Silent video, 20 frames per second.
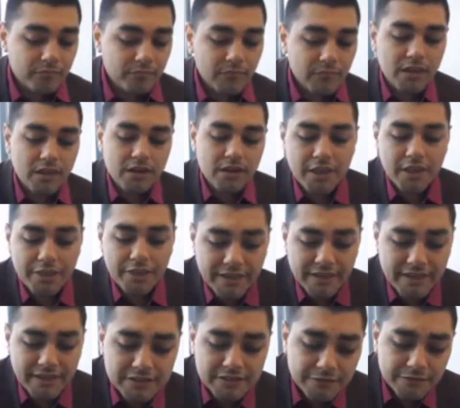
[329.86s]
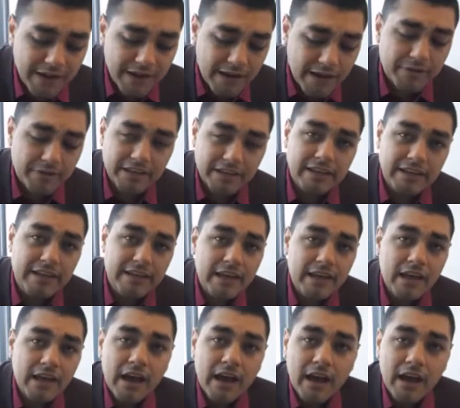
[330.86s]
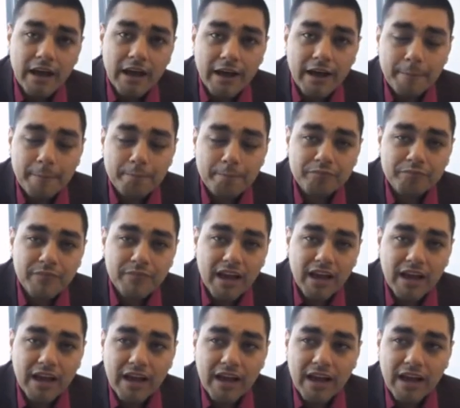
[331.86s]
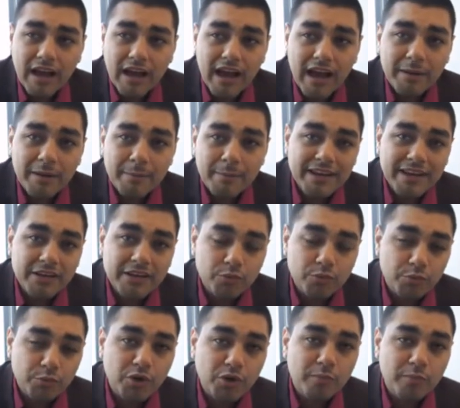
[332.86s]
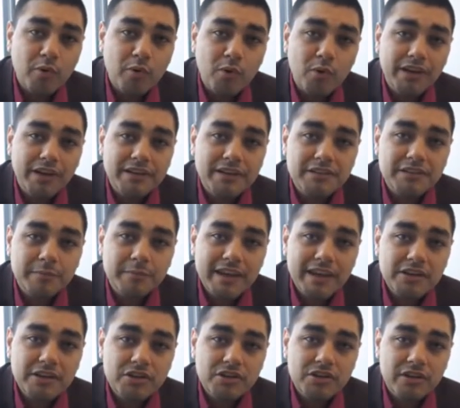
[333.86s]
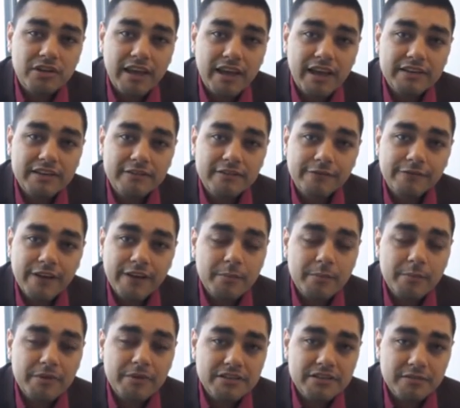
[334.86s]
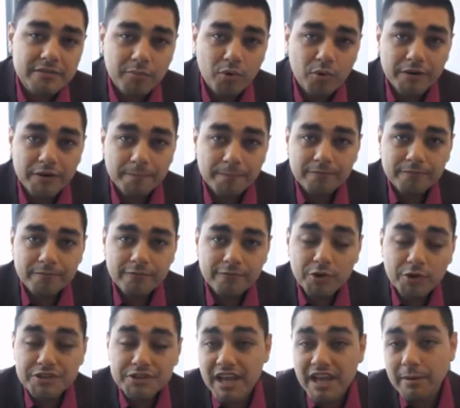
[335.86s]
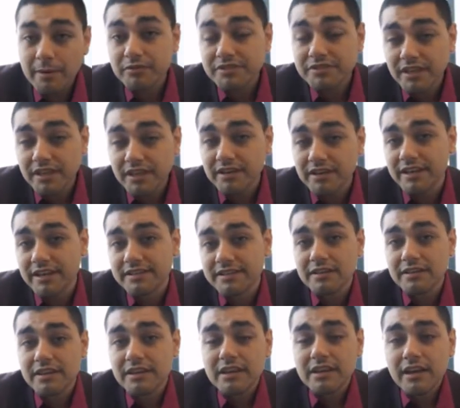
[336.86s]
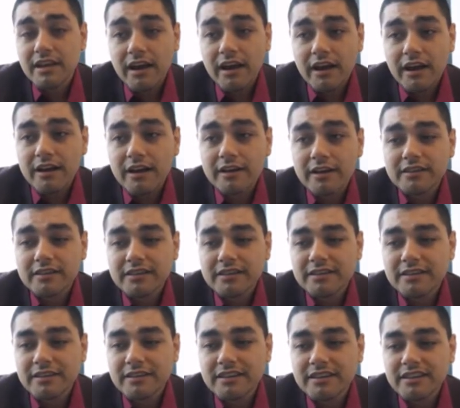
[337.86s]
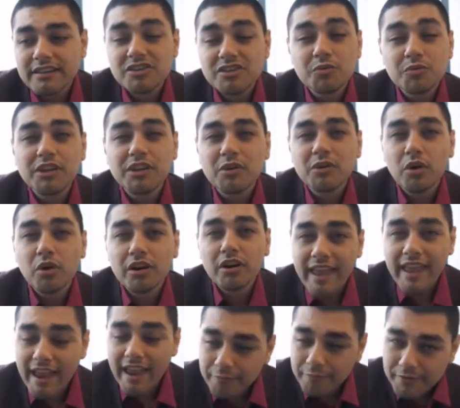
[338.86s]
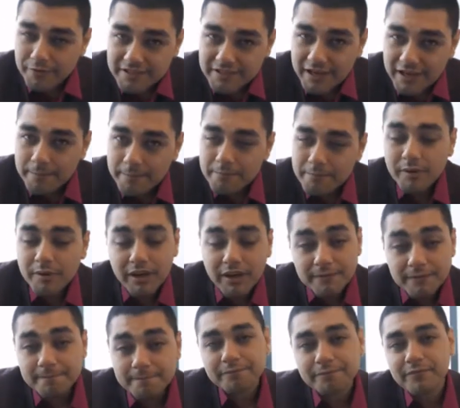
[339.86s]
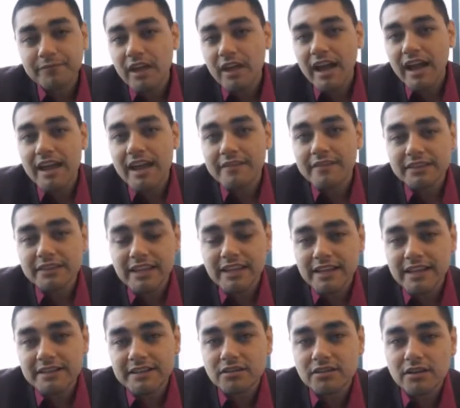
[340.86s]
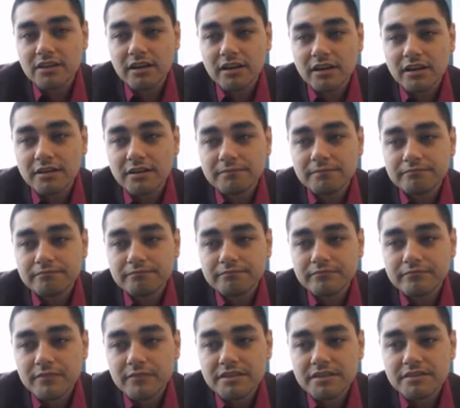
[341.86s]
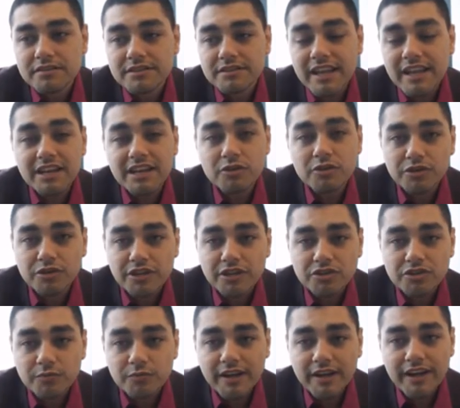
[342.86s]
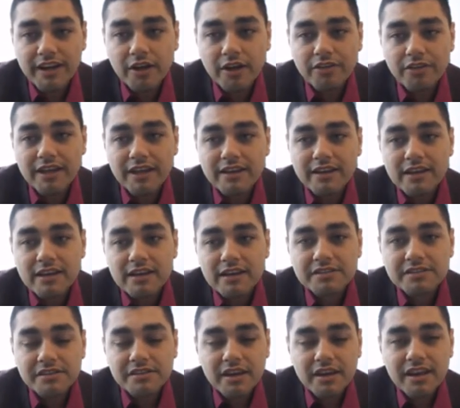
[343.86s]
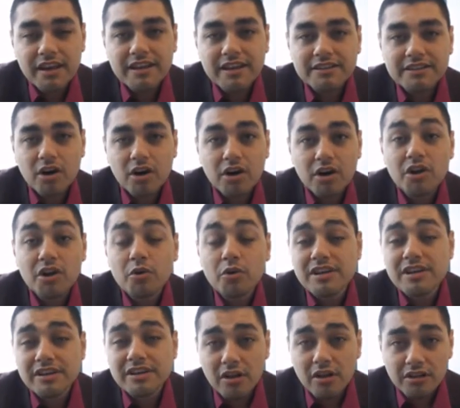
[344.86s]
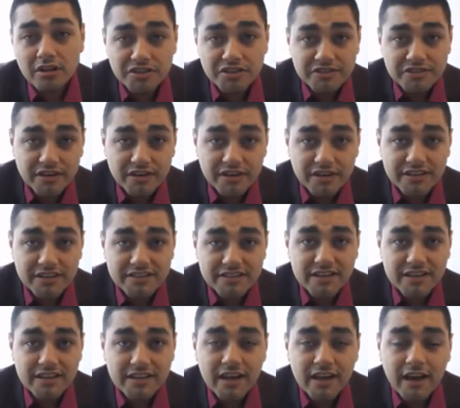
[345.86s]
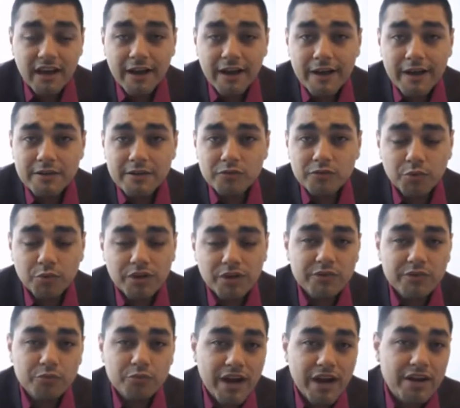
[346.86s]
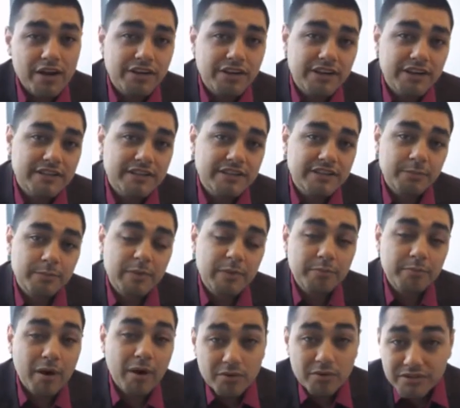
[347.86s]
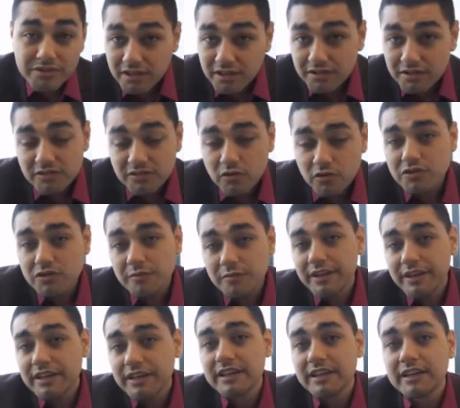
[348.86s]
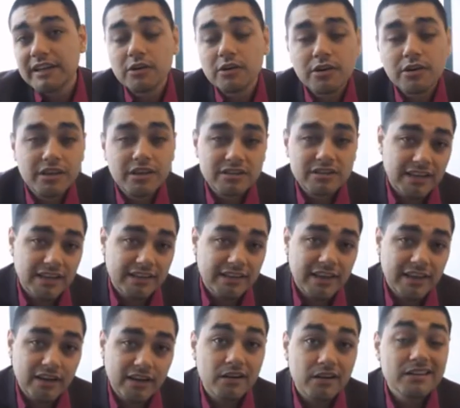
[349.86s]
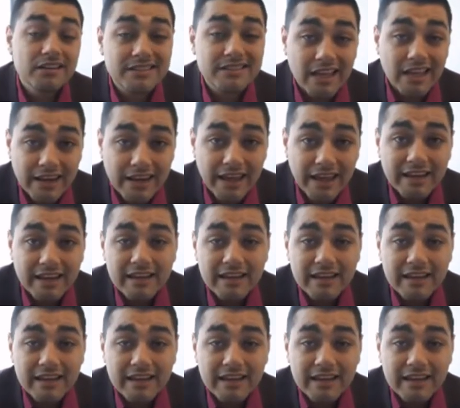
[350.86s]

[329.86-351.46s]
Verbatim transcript: Another thing is family. Um, I make it a real point to make sure that family is important. For example, Sundays. Uh, doesn't really work every time, but I have a land uh, a standing tradition right now that Sundays are no technology Sundays. Uh, really rare you're going to see me posting on social media or things like that on a Sunday,